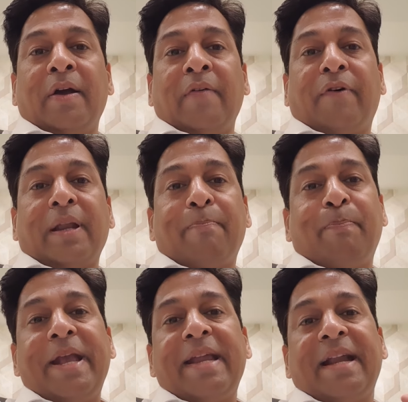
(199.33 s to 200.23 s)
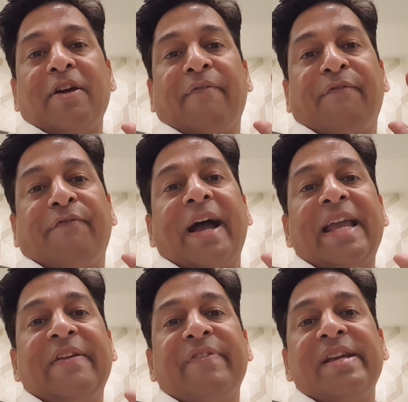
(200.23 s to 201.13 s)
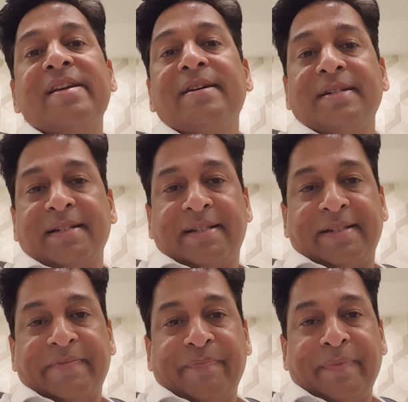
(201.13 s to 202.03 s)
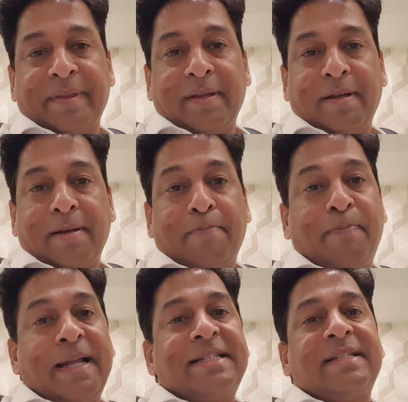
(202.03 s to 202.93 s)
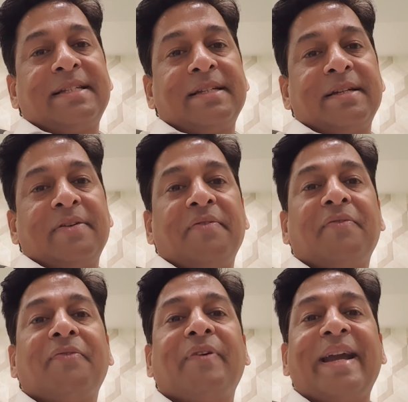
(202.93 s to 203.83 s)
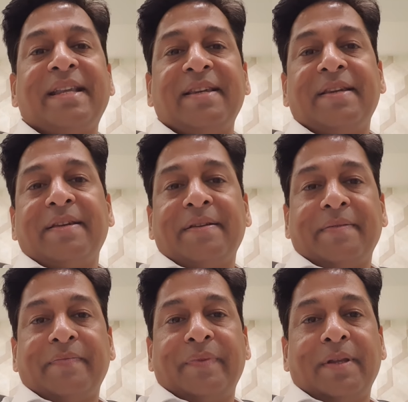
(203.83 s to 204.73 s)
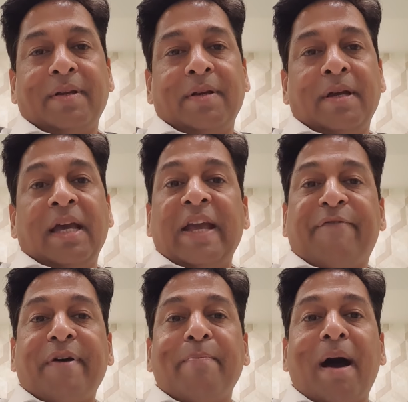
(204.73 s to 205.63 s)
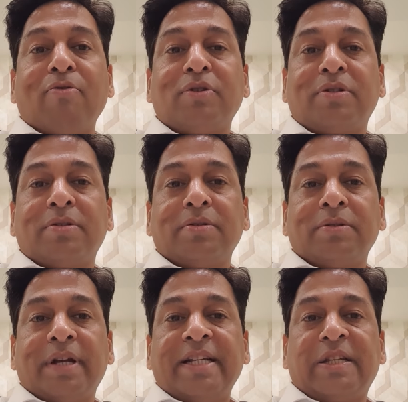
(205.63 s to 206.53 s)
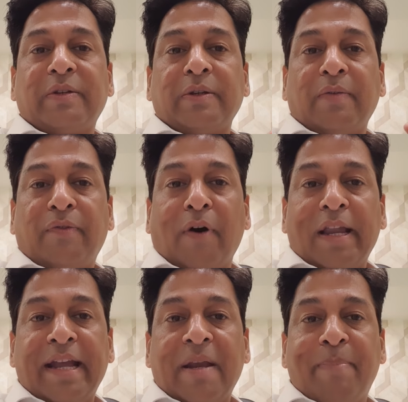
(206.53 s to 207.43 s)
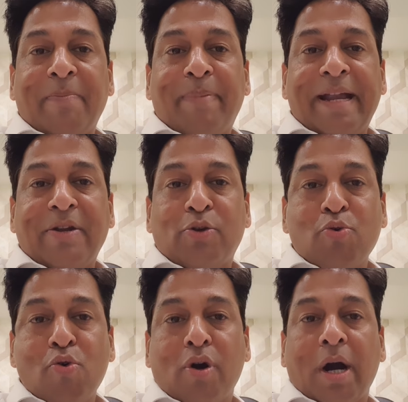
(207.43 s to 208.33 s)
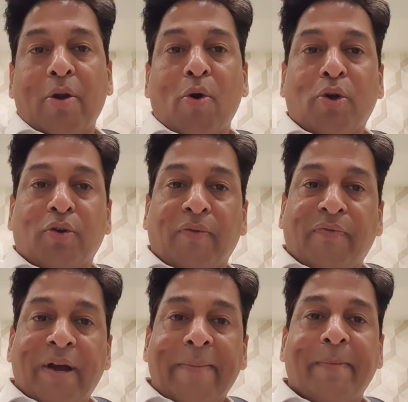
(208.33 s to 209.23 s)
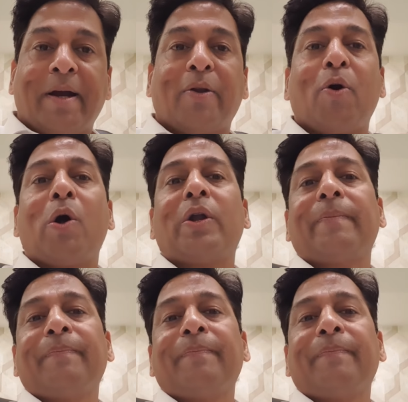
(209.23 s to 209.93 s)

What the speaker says: for a period of 5 years plus fine. If amount is falling in between 2 crore to 5 crore,